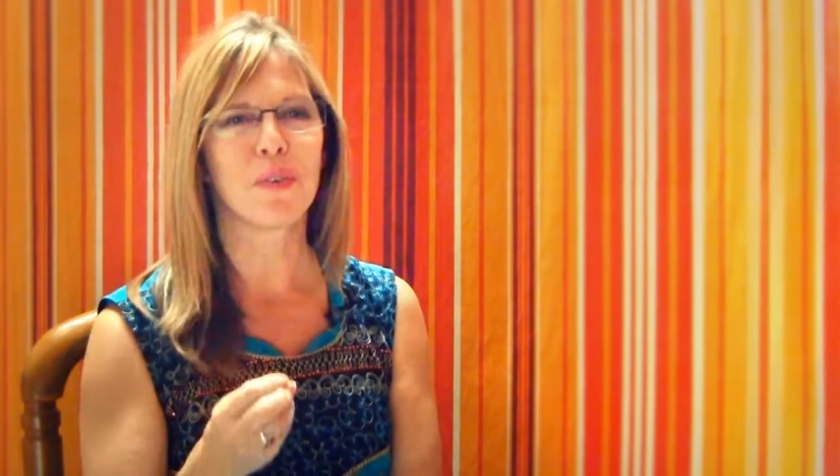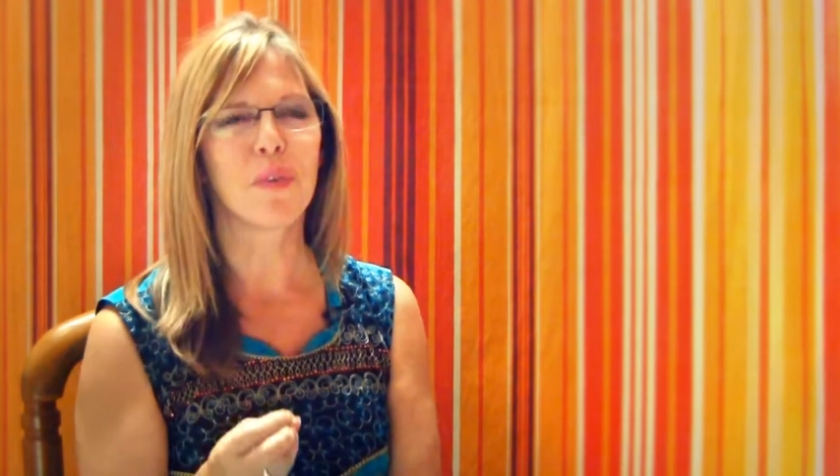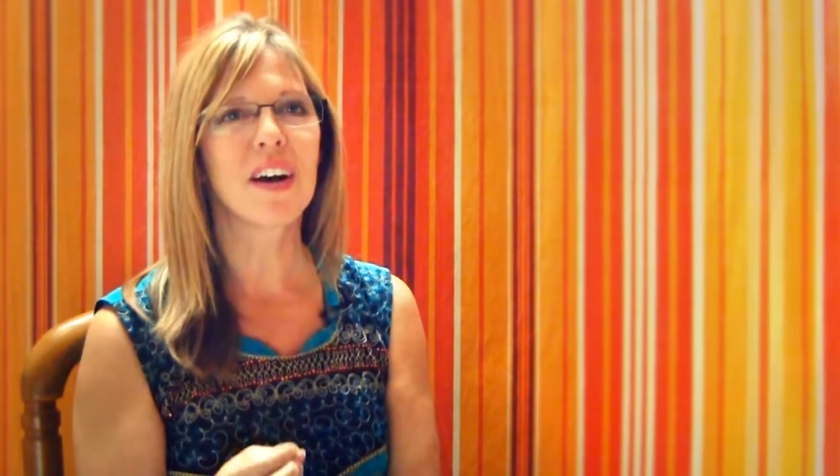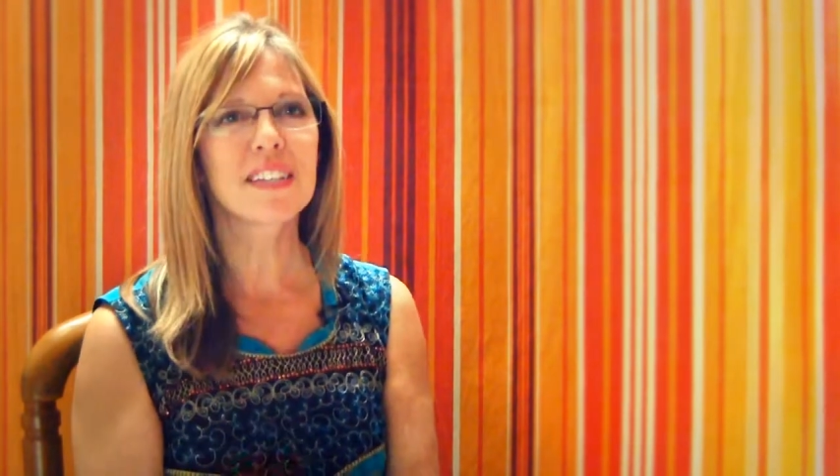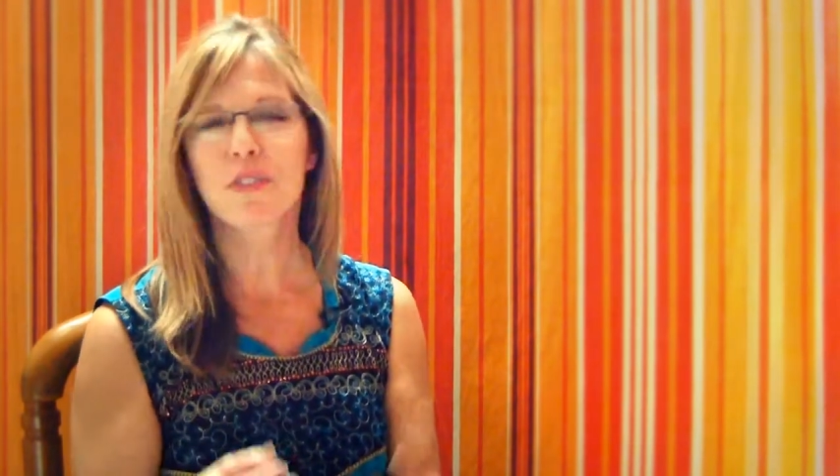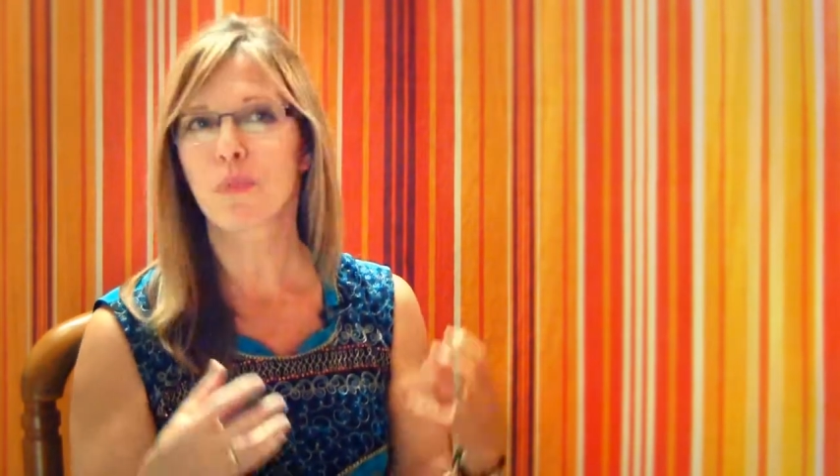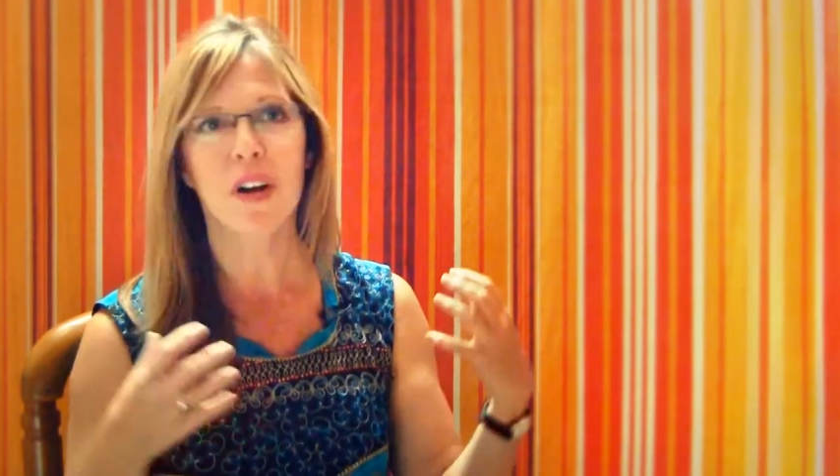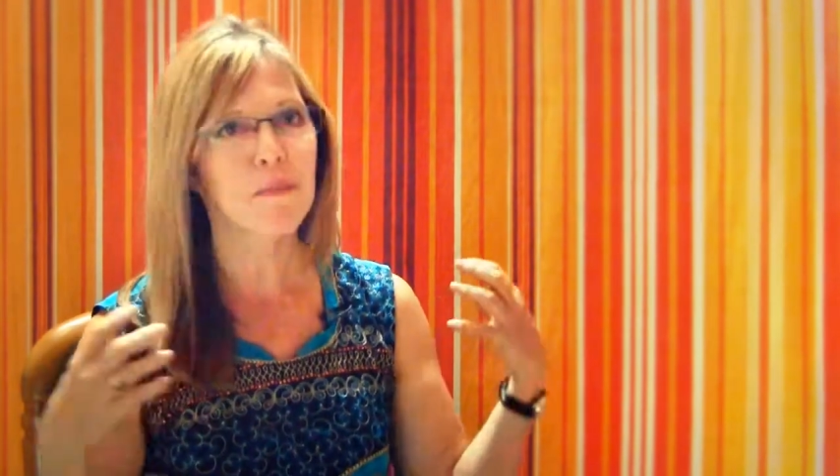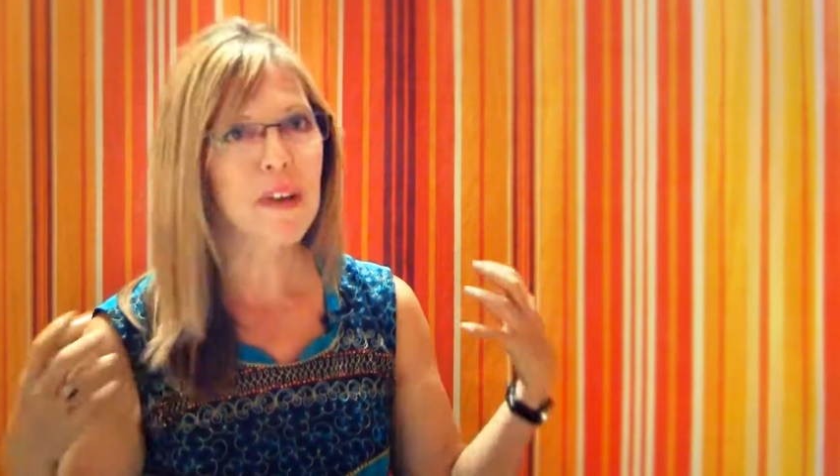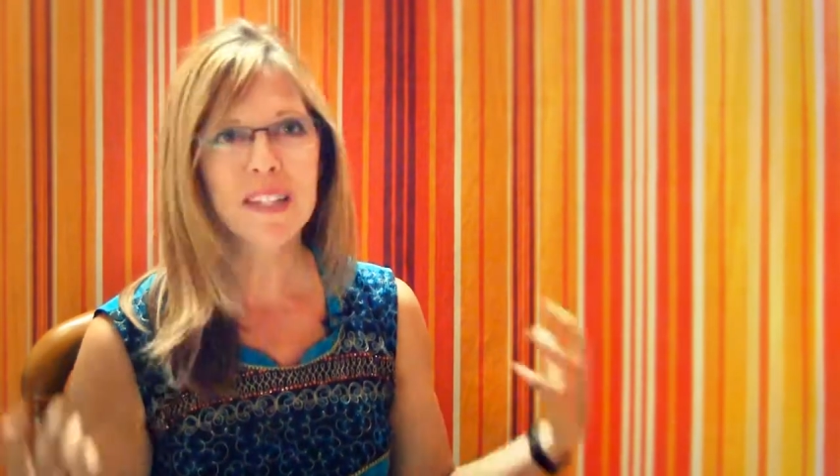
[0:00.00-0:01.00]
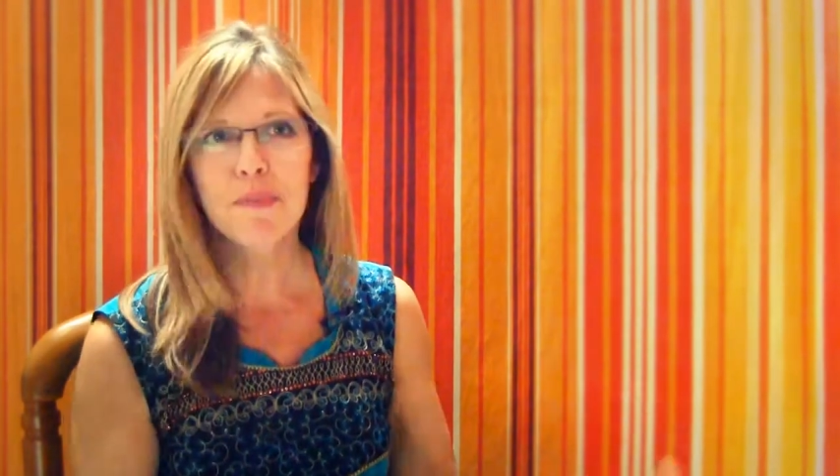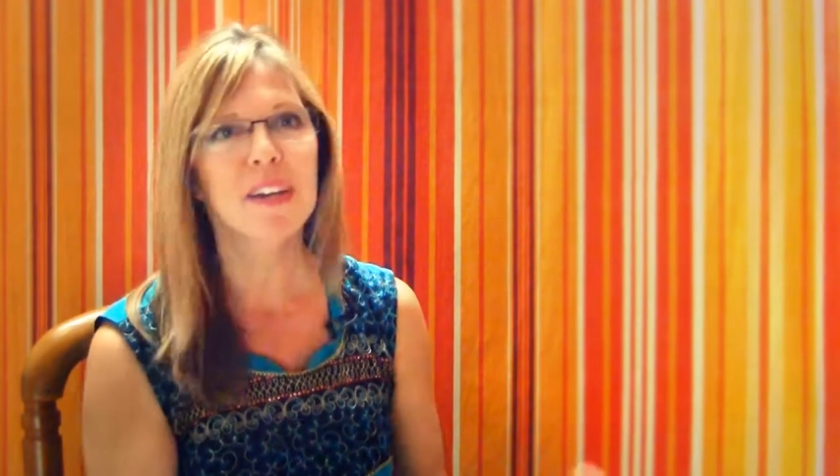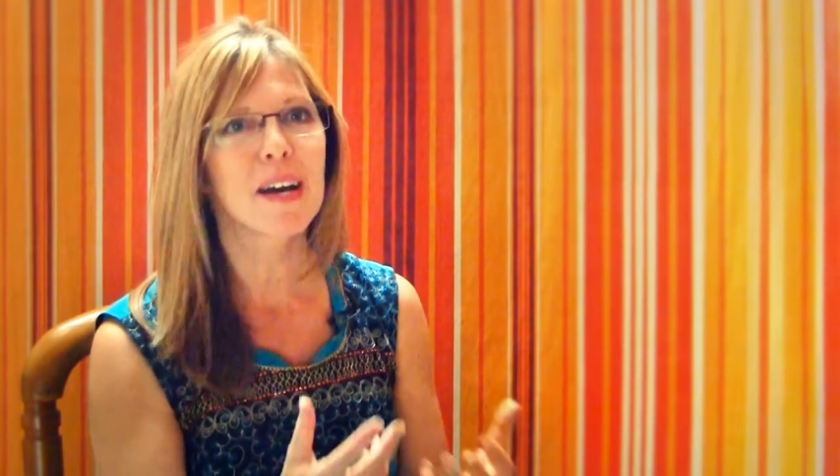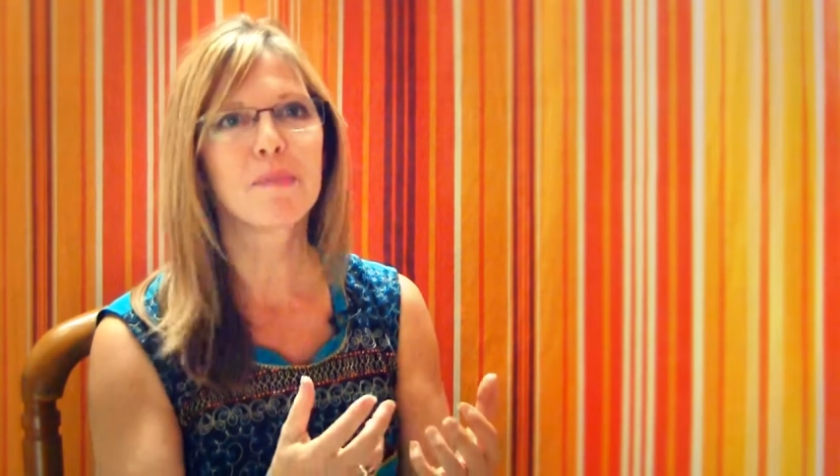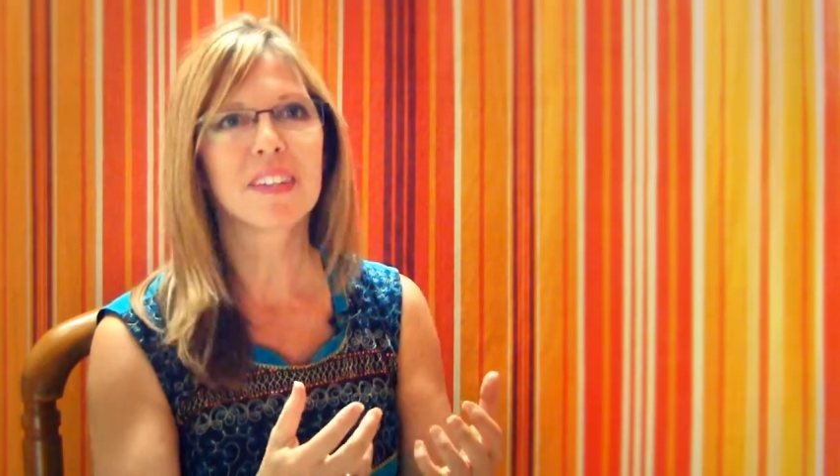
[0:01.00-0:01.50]
What makes me
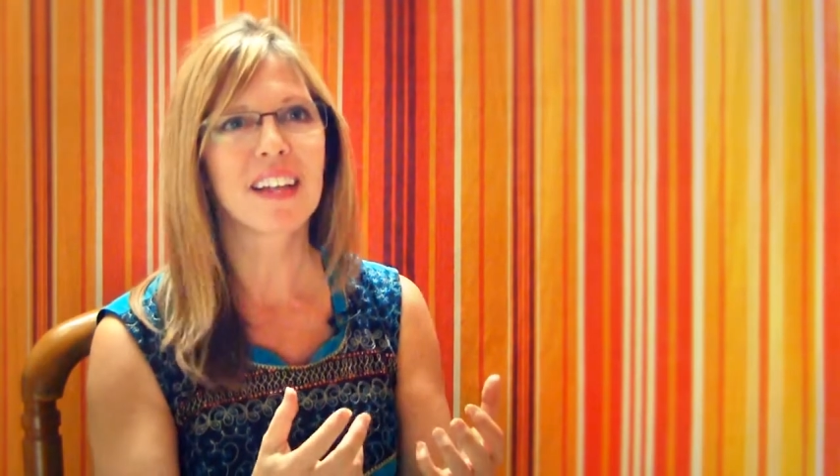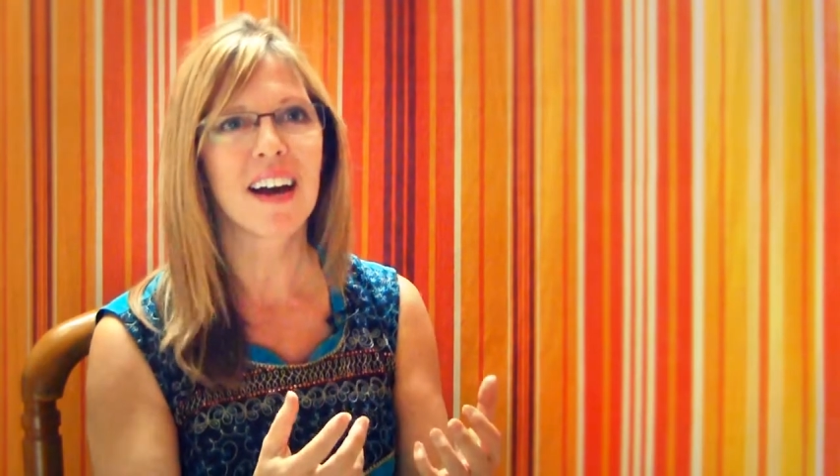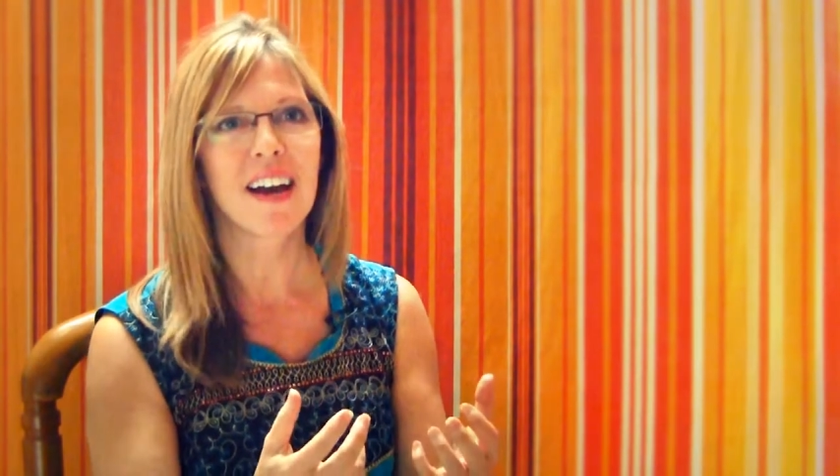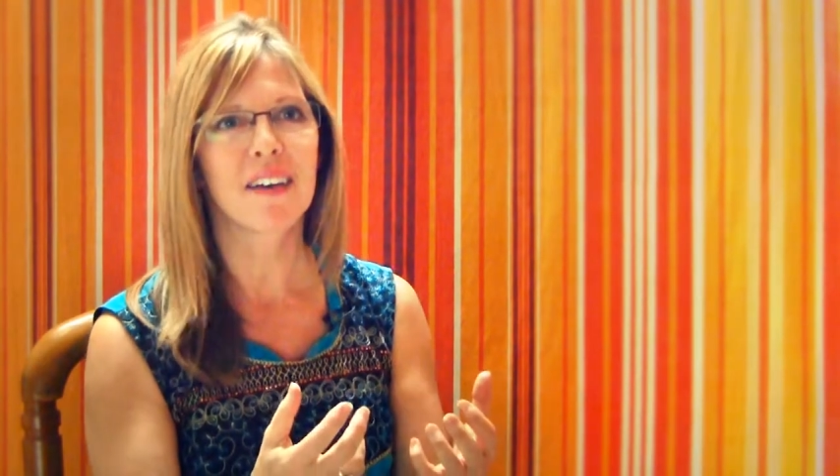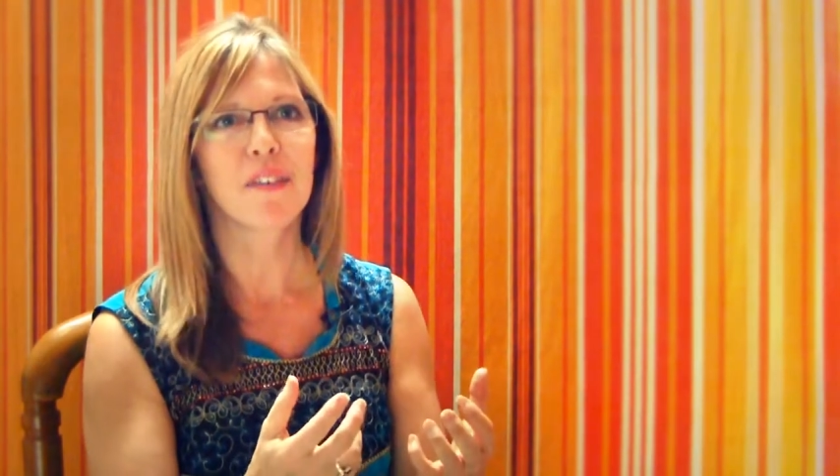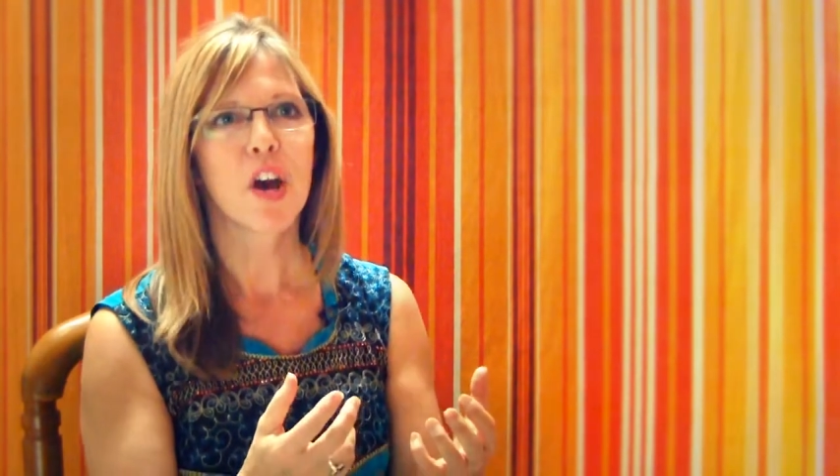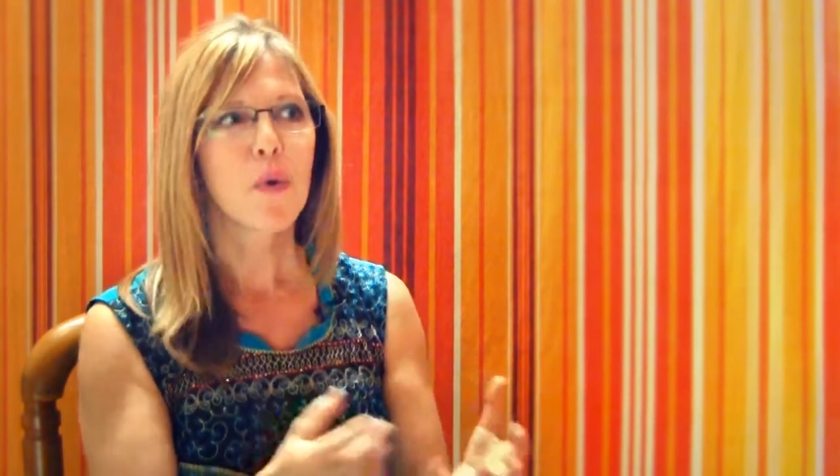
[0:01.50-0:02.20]
come alive?